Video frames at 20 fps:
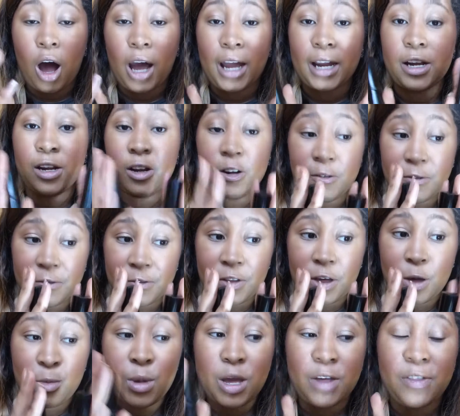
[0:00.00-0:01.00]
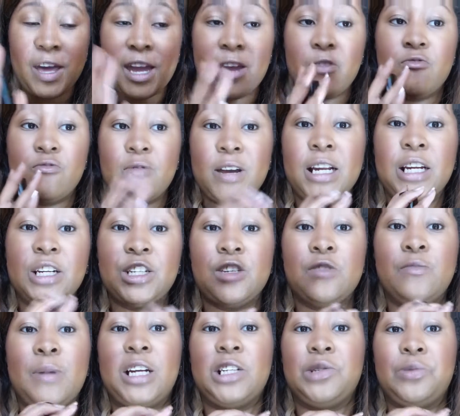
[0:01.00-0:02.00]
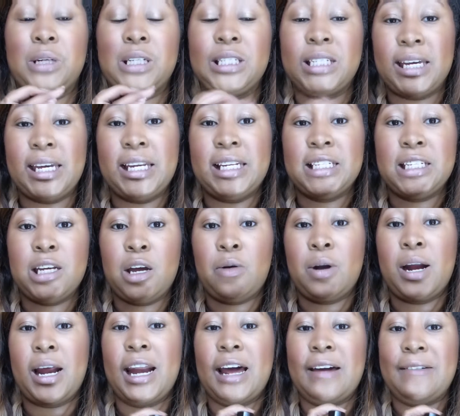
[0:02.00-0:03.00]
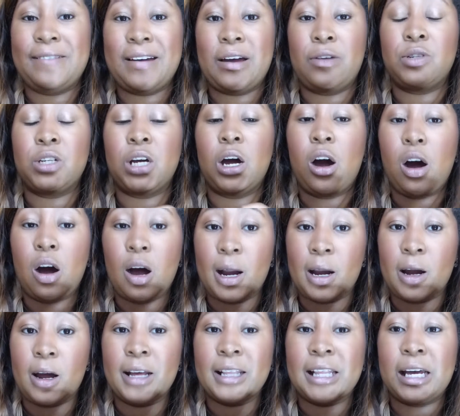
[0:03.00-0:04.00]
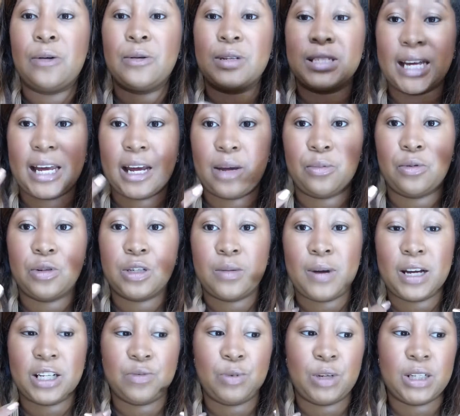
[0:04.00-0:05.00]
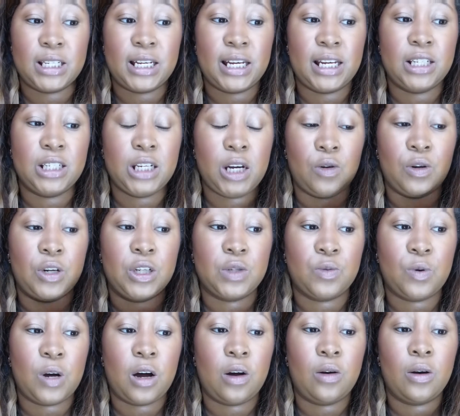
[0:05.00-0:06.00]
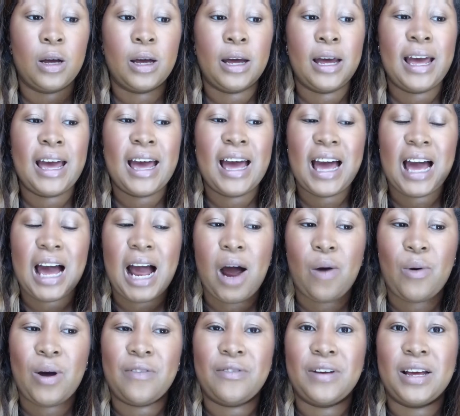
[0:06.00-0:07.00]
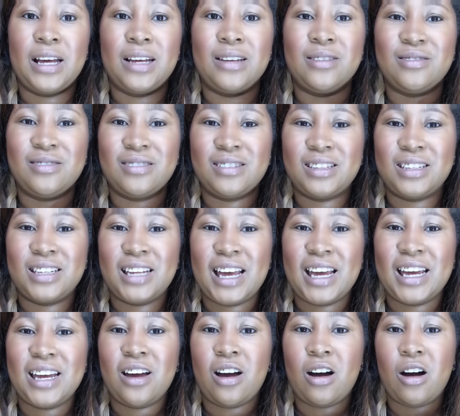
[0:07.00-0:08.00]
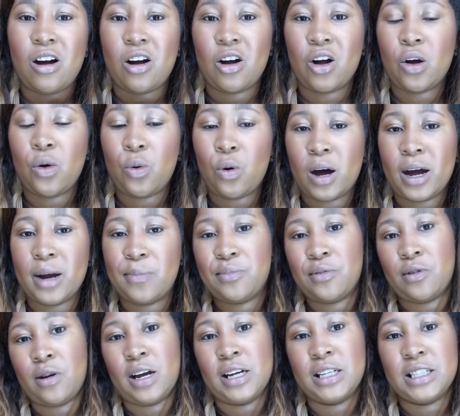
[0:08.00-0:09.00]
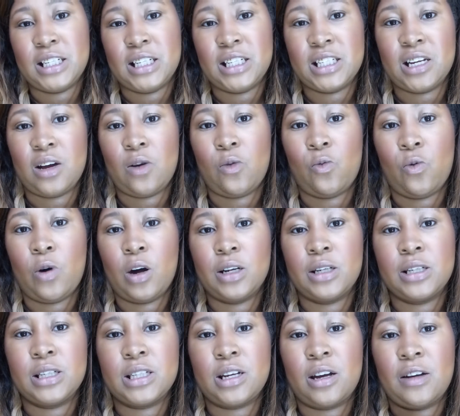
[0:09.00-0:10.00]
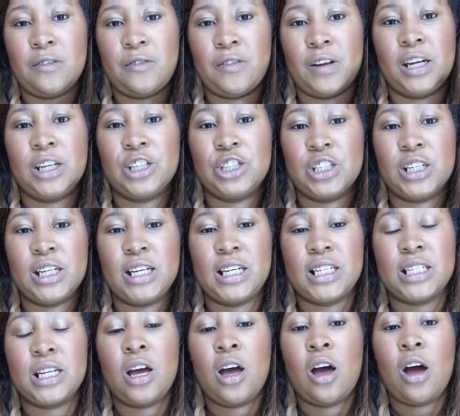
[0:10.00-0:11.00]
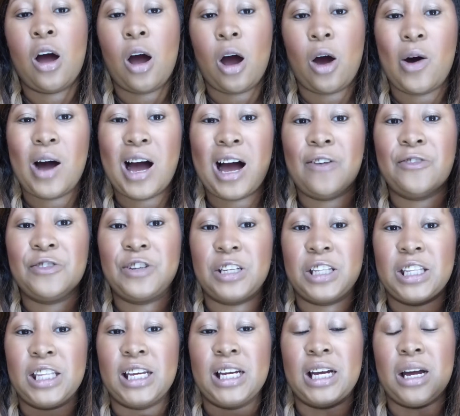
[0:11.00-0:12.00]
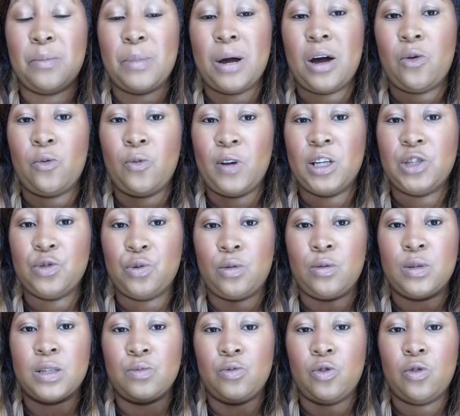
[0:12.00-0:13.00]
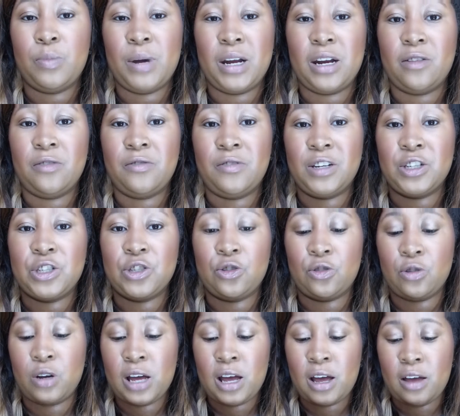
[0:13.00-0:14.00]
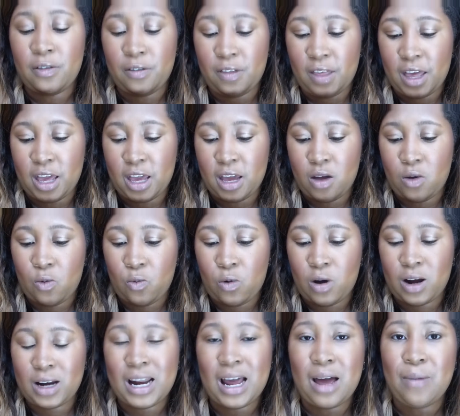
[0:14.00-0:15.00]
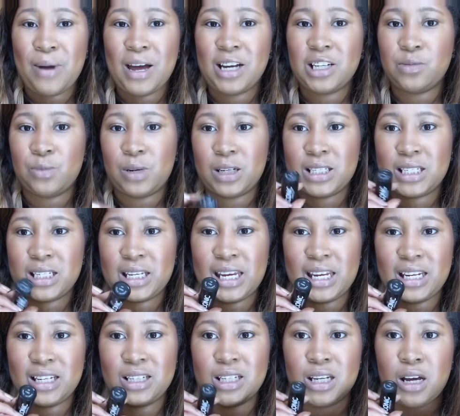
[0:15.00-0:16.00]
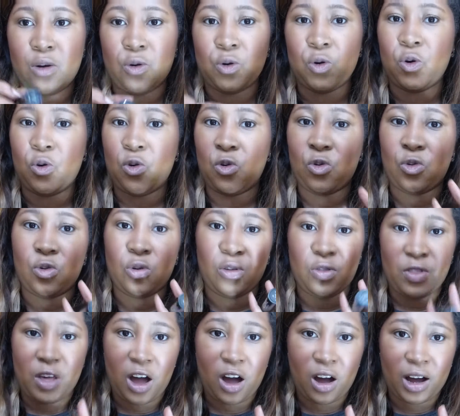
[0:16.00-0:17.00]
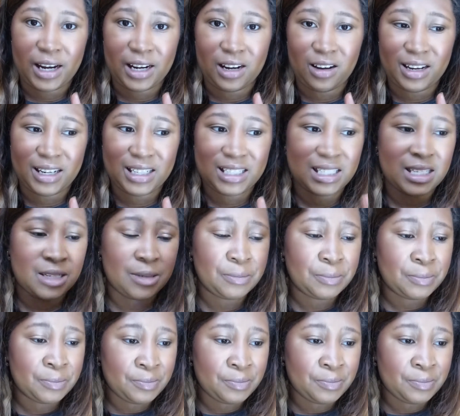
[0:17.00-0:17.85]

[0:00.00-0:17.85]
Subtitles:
I love them. They really do match my skin tone, and I found a highlight that was able to match my skin tone as well. However, they are quite pricey, so once I finish these I'll have to think about which one was more beneficial, the one that matched my skin tone or the highlight.